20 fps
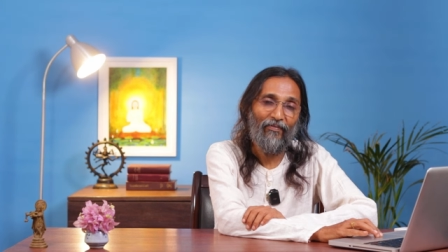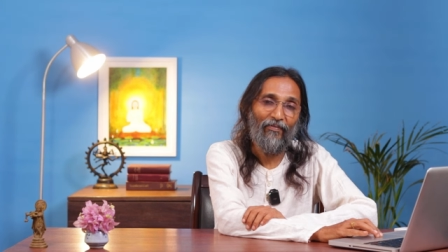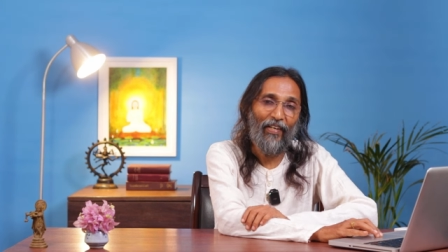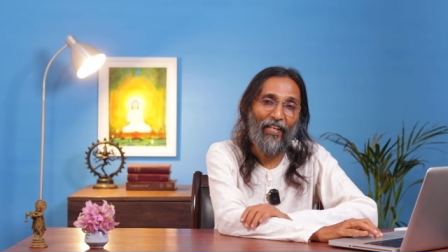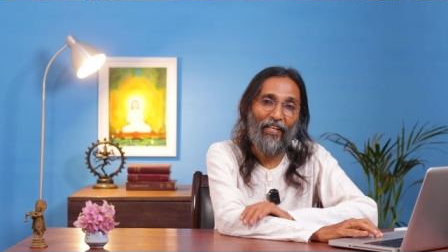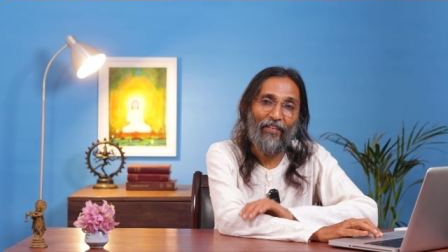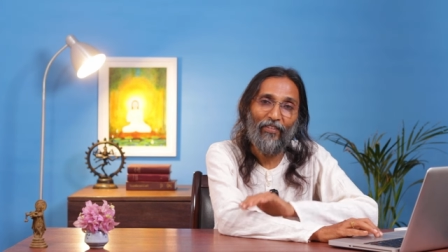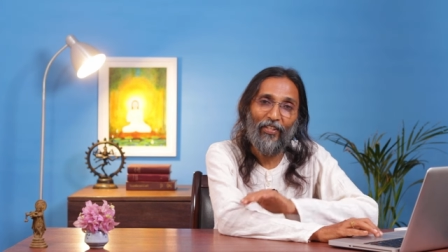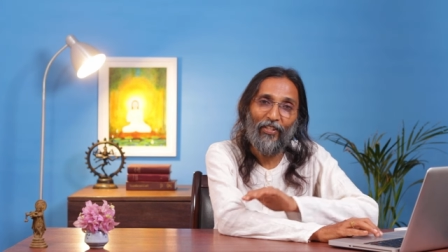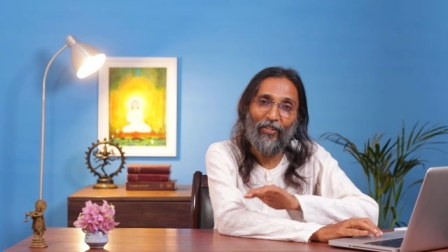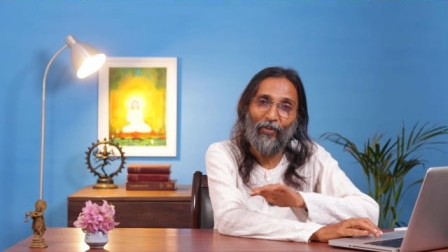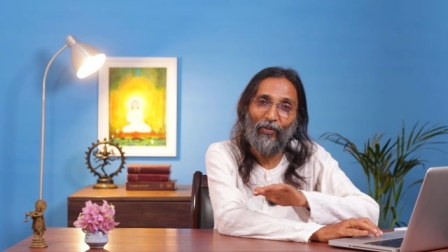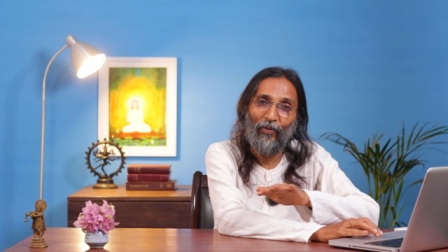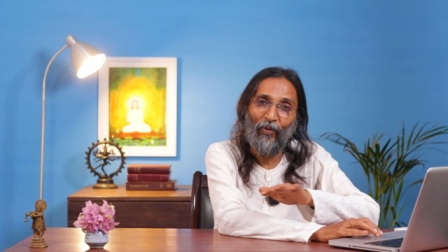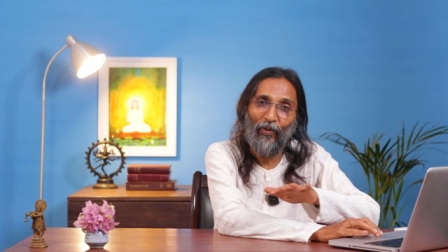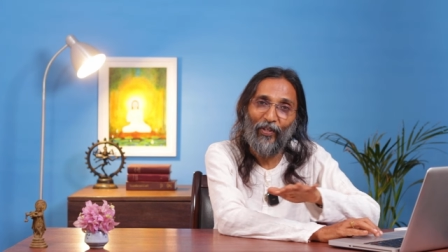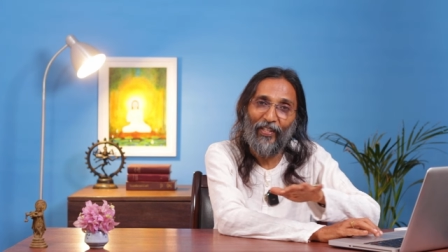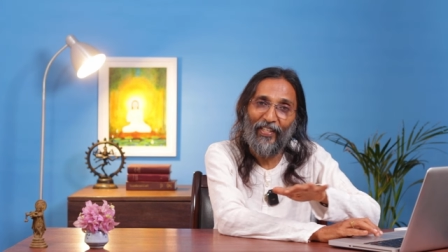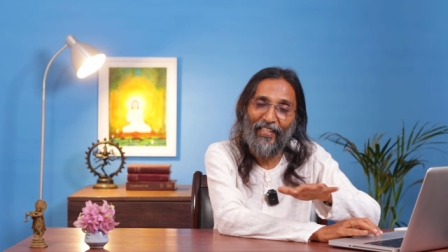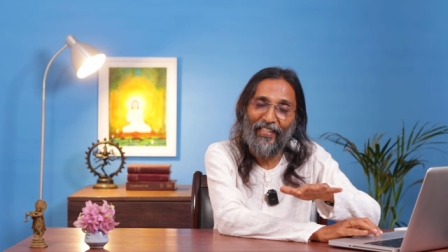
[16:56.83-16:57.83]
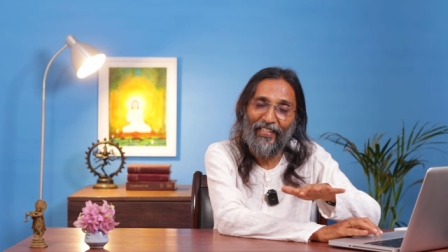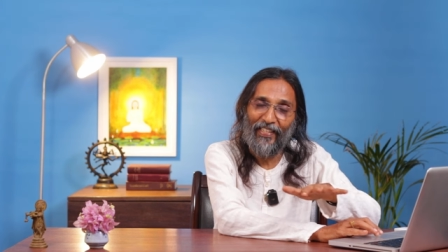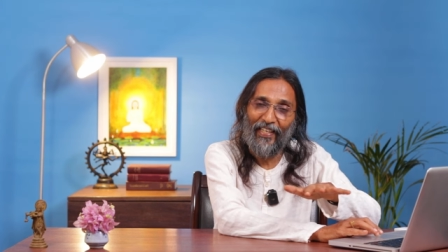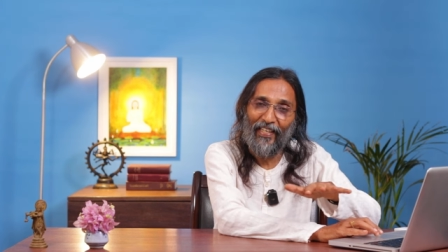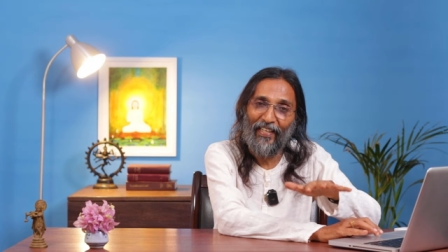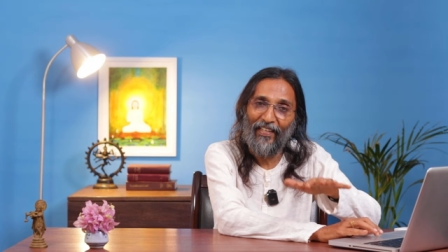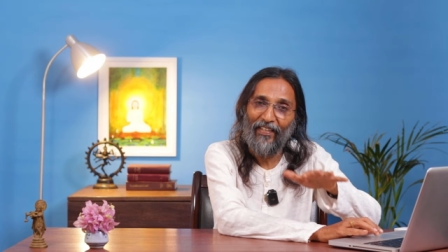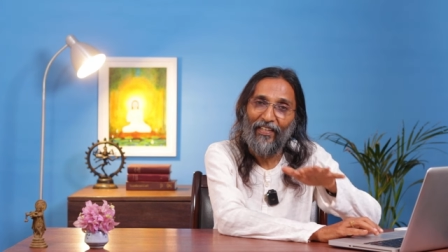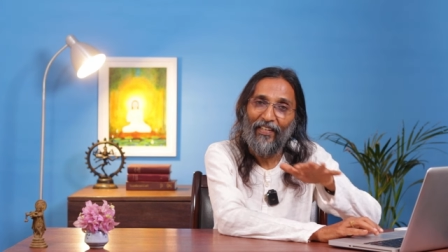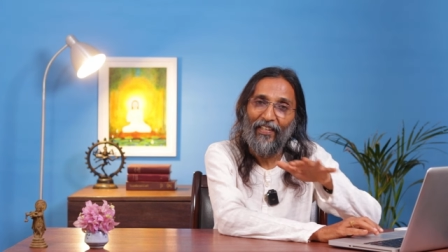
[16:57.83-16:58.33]
Wherever you go in
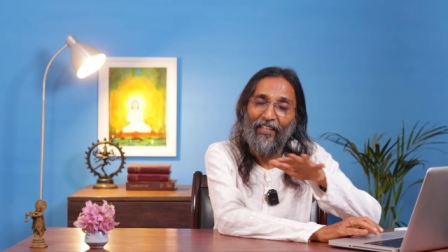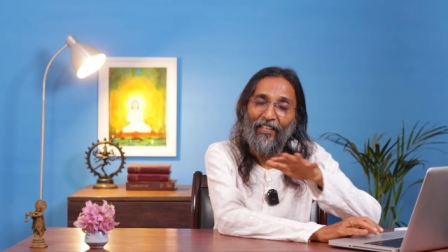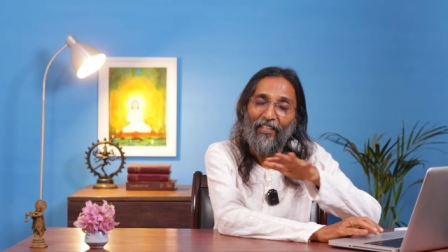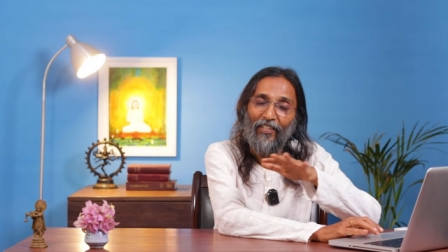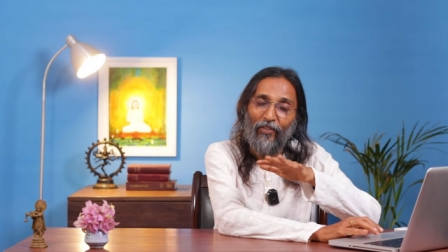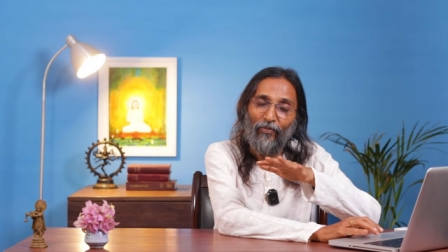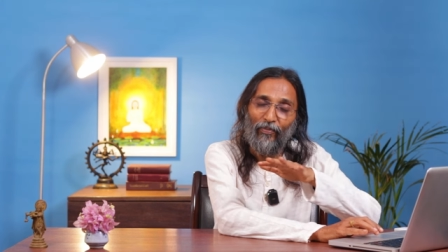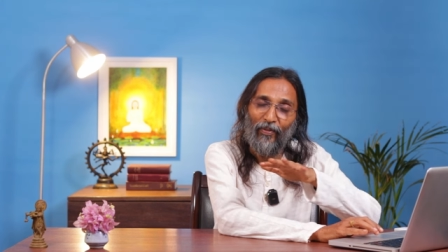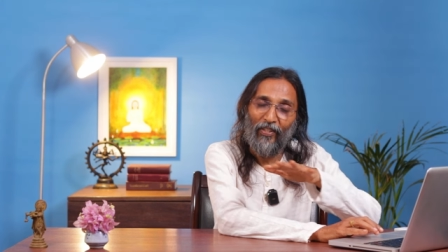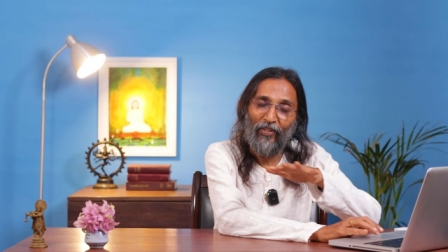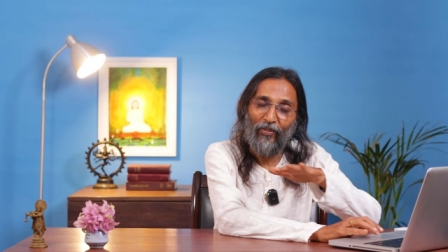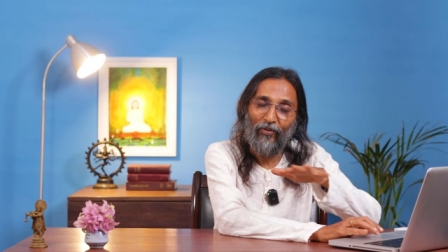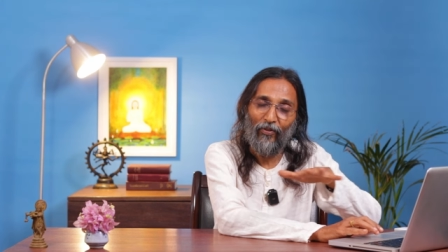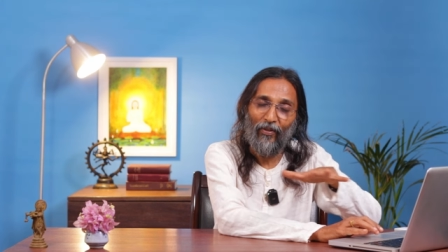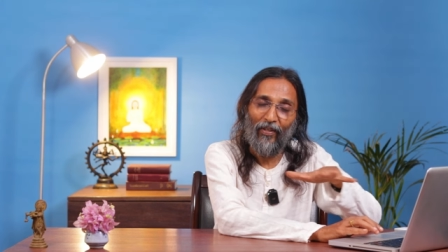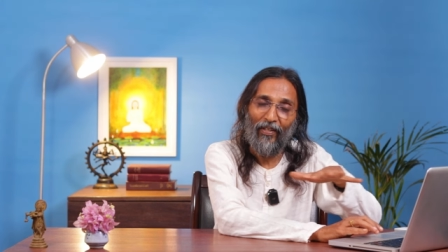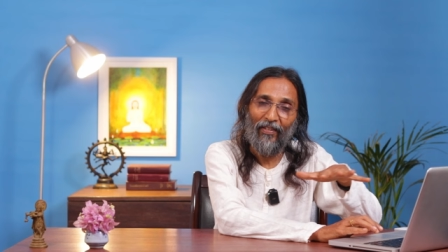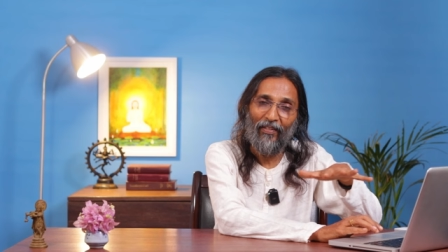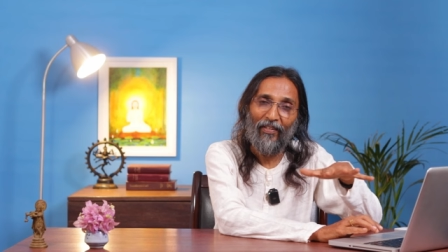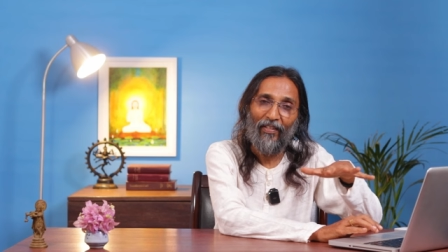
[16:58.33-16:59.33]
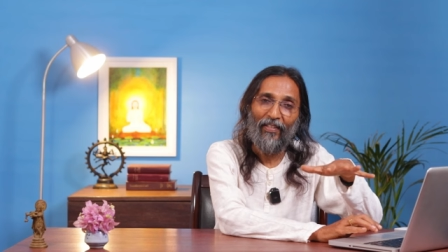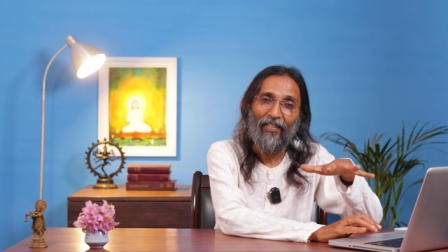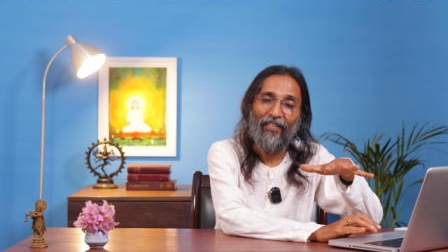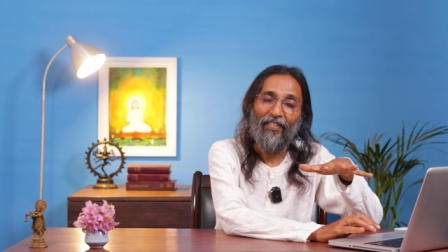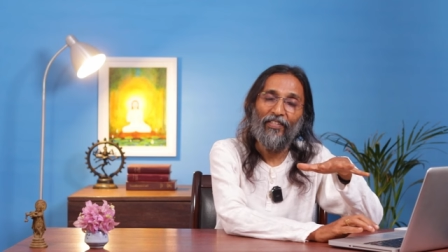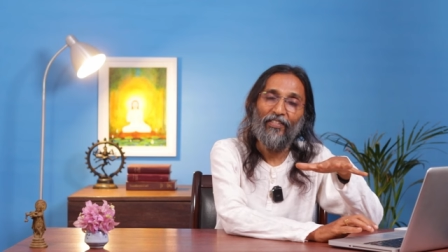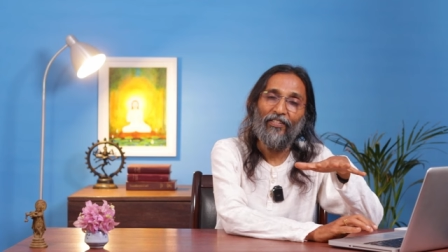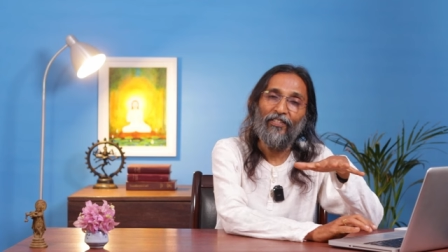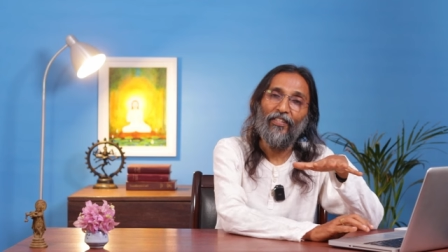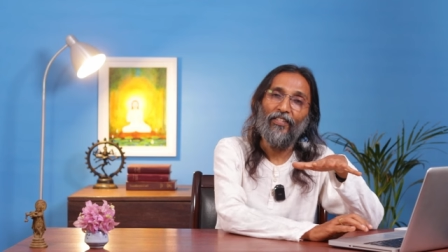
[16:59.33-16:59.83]
India, spiritual
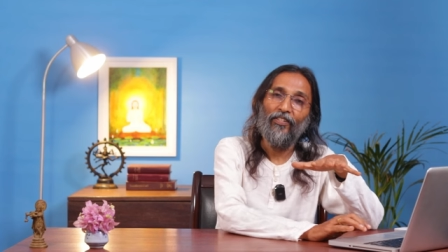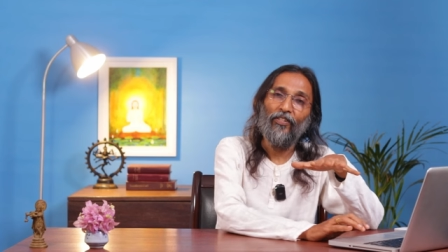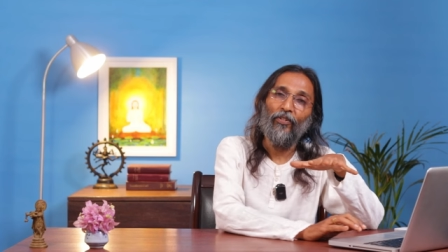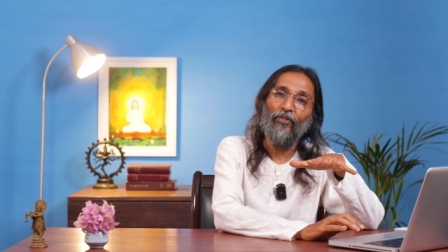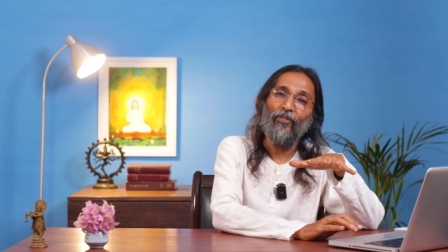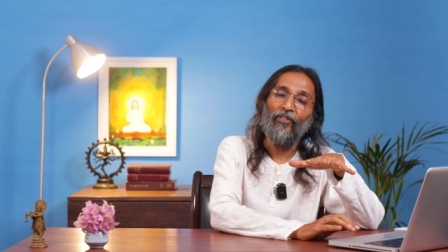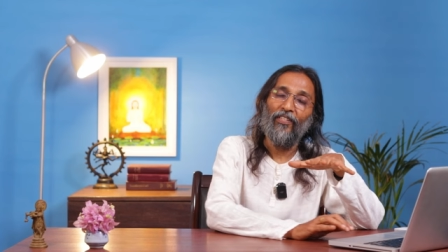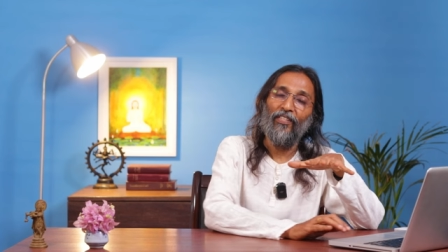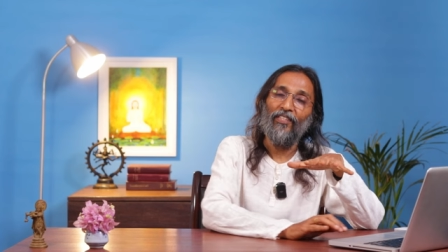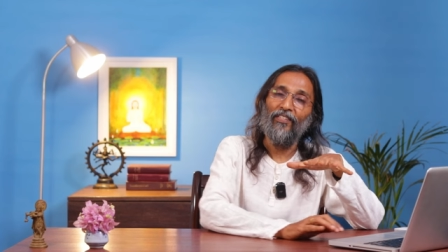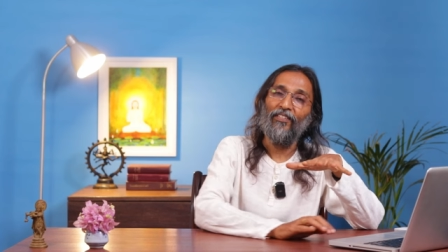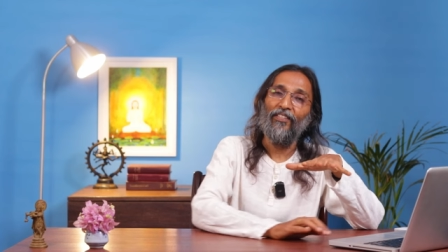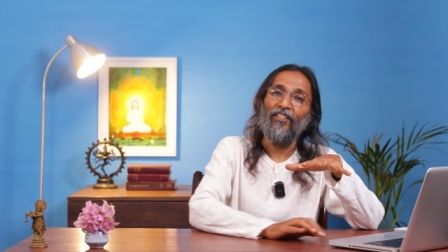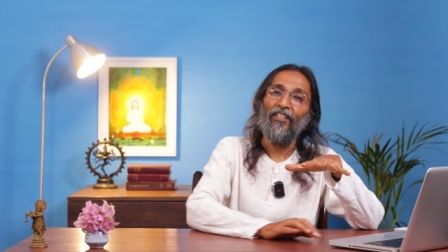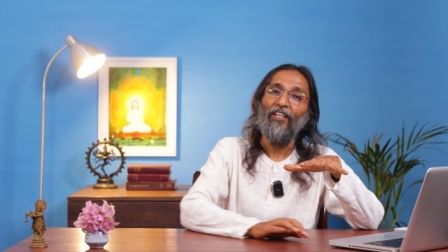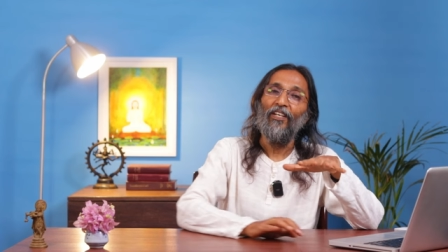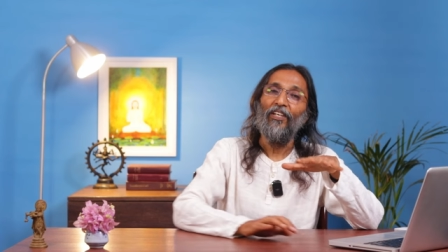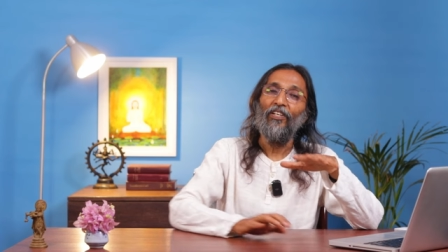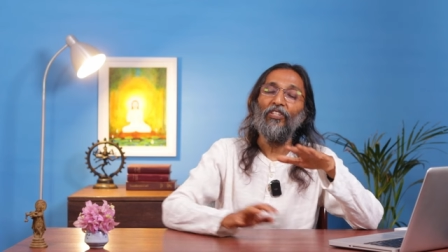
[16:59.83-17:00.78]
institutions,